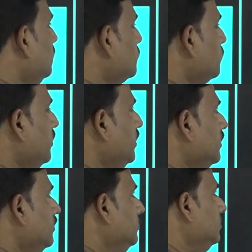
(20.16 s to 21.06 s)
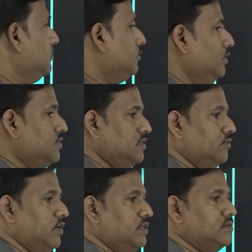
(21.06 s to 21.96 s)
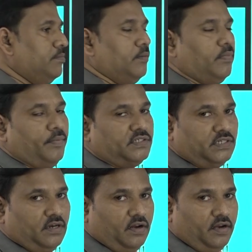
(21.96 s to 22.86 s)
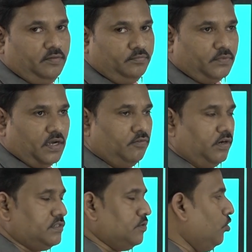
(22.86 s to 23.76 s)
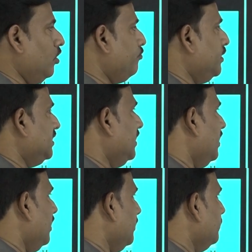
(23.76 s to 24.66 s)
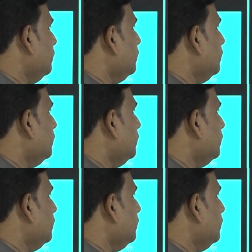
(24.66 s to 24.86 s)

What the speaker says: So here we will see what is meant by machine learning and what is the role of machine learning.